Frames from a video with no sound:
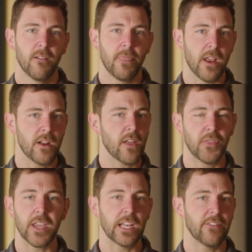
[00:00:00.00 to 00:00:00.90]
They're not
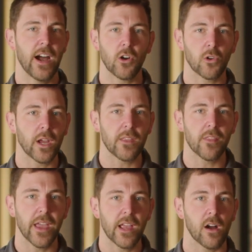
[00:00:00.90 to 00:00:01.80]
thinking of how great
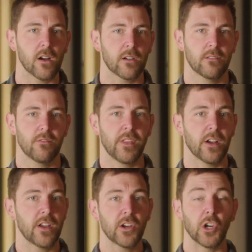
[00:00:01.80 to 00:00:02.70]
they are.
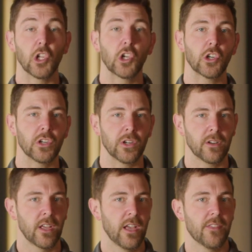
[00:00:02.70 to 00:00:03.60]
They're here to learn.
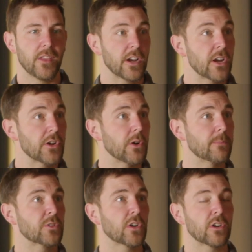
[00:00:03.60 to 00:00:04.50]
They're here to
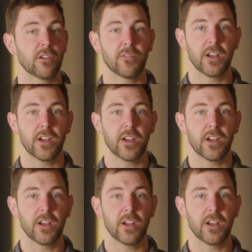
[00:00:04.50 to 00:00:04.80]
observe.